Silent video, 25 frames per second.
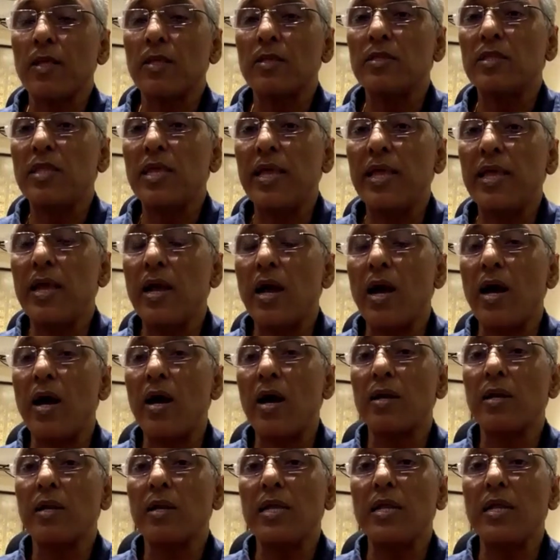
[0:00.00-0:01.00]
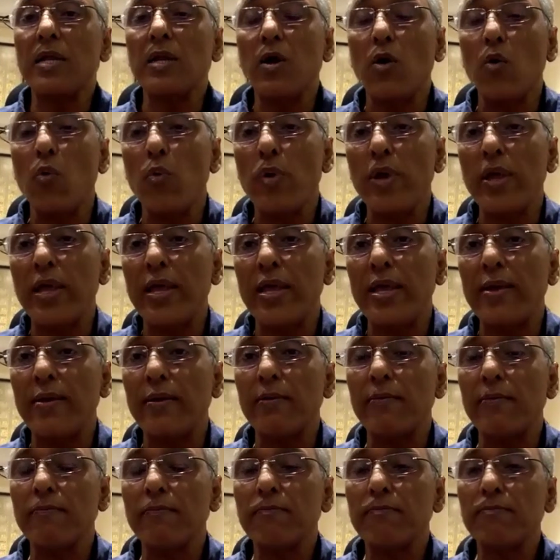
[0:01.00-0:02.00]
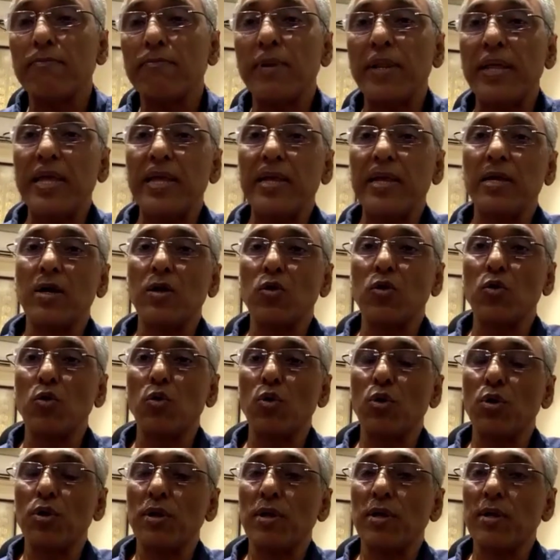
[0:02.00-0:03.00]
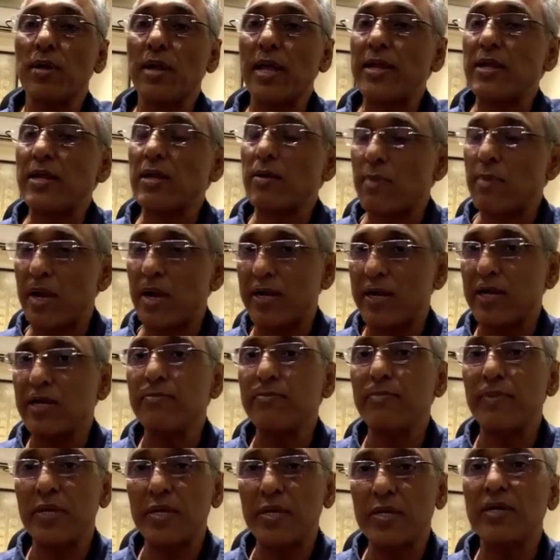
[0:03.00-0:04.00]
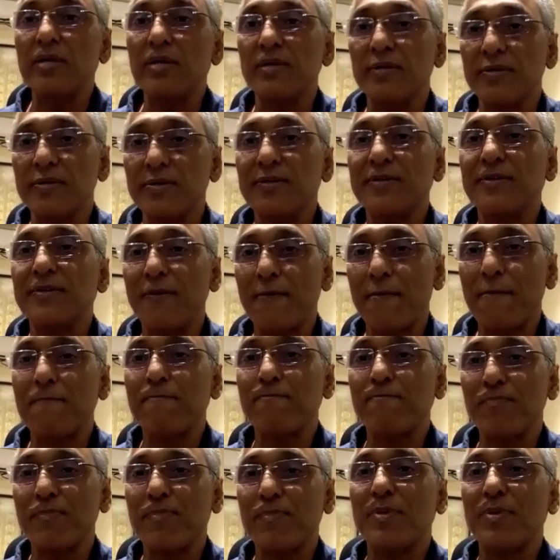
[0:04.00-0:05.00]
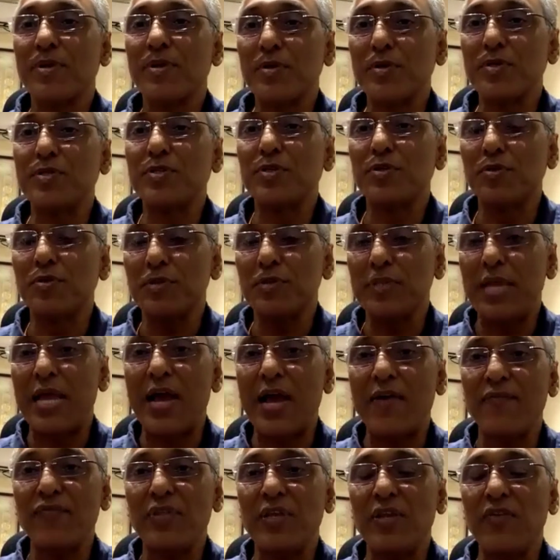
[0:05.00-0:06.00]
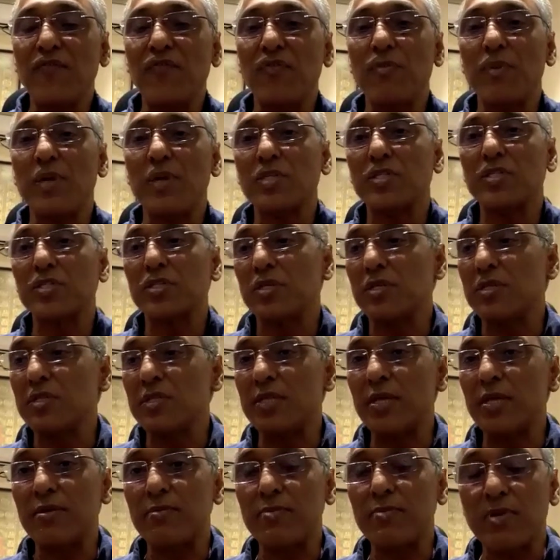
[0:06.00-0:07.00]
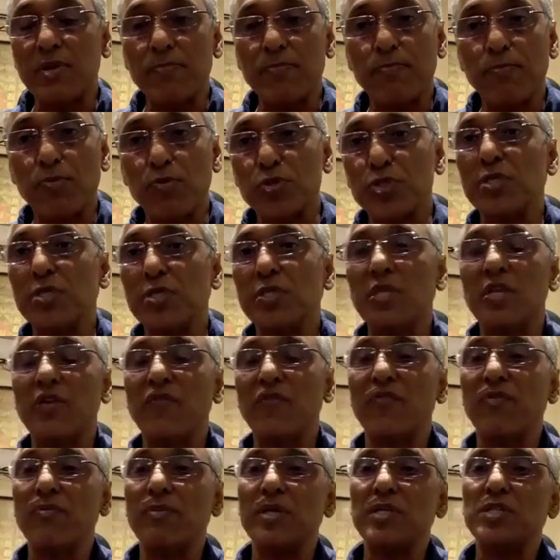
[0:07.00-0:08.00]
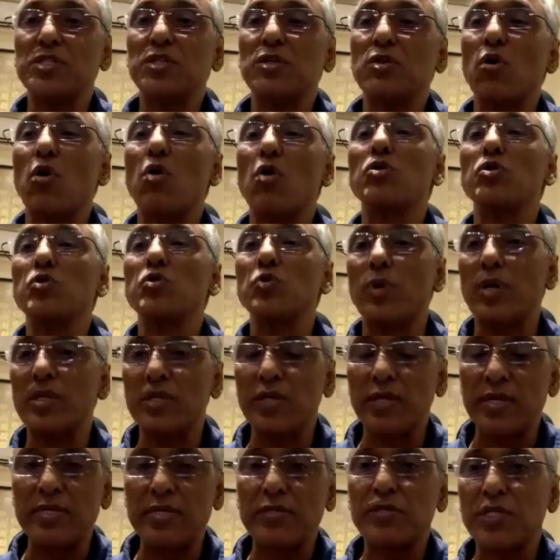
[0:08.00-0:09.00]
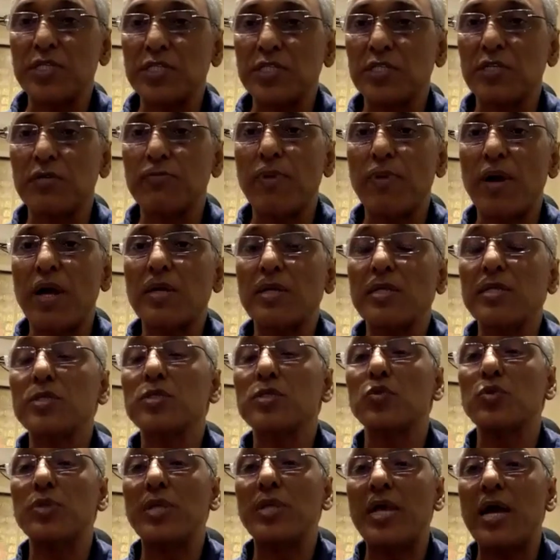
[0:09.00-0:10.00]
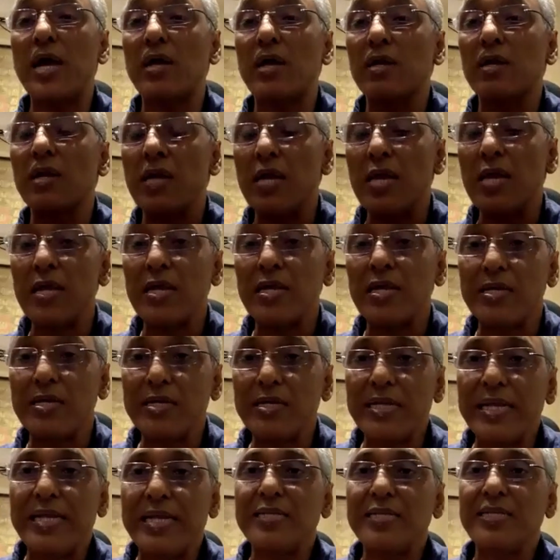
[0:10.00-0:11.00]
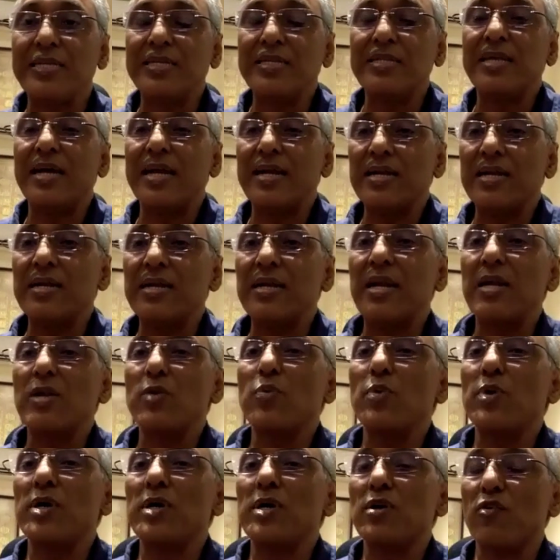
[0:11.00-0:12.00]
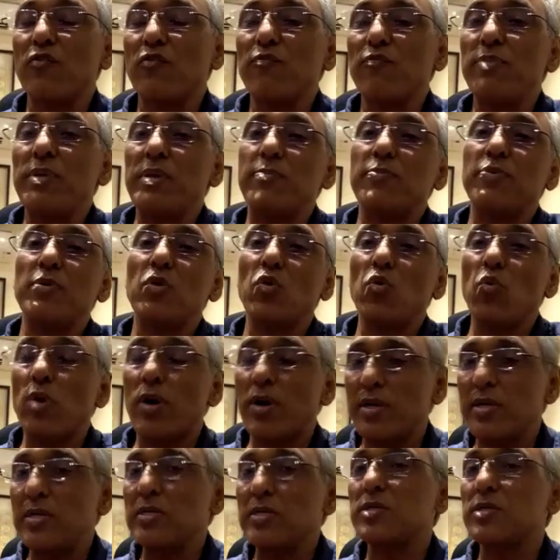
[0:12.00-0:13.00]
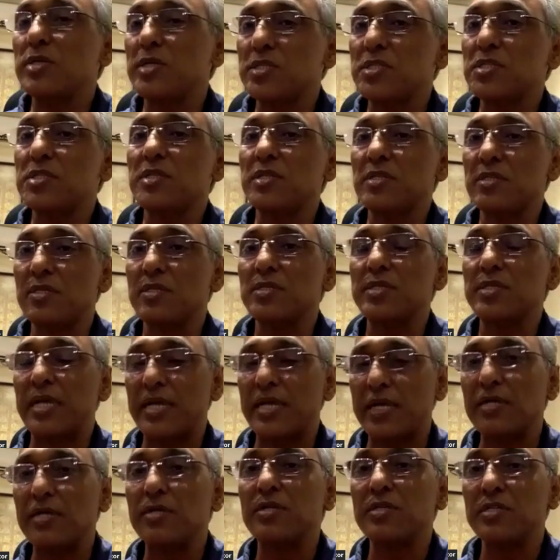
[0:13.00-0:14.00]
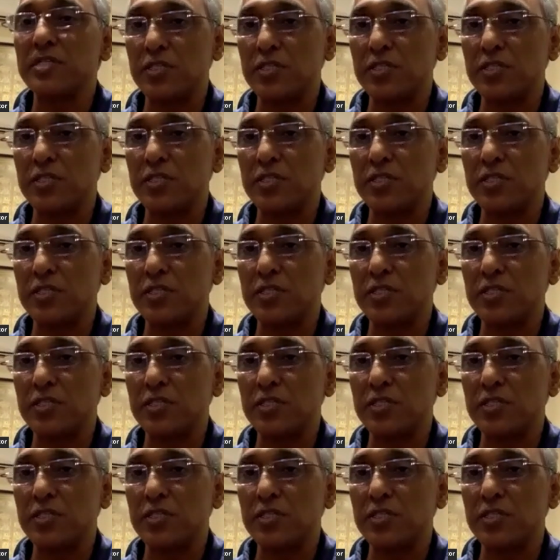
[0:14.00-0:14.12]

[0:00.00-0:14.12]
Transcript: They are, in a way, playing a role like a market maker, because, you know, they have the information, they're pushing the information on to other interested parties. So they are creating that network of people who are interested in the secondary